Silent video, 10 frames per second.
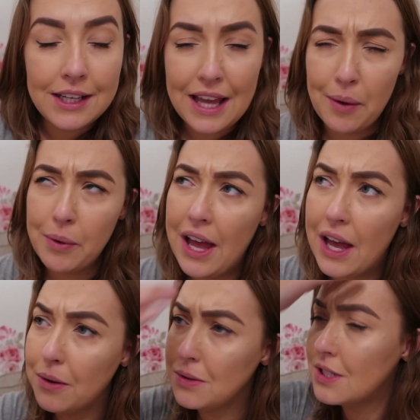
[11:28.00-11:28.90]
yeah, what
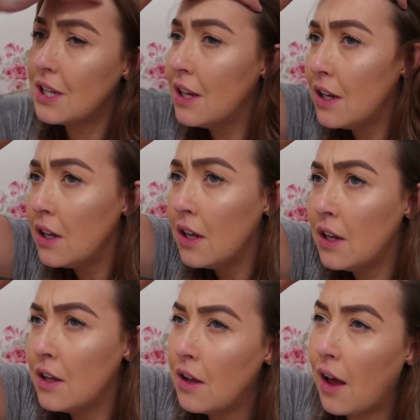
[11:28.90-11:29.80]
else?
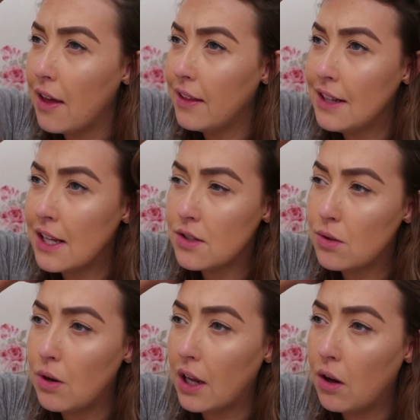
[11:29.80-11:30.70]
I think that's
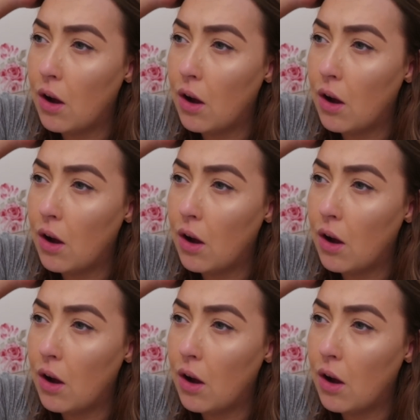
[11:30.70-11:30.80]
all I